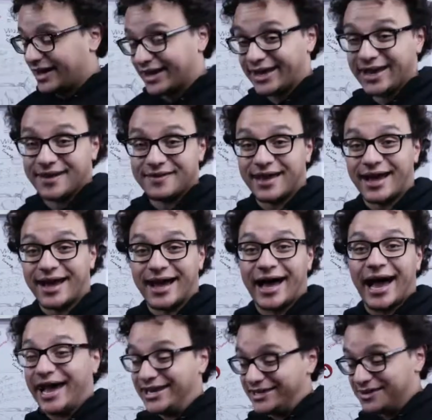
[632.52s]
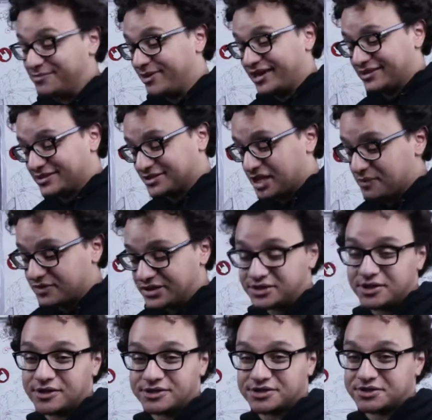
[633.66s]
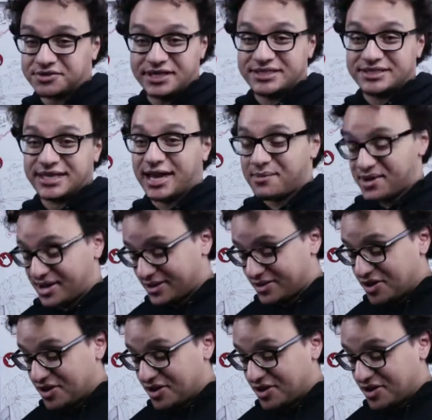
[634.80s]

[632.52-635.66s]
Again, I didn't make this up. This girl's crazy. I mean,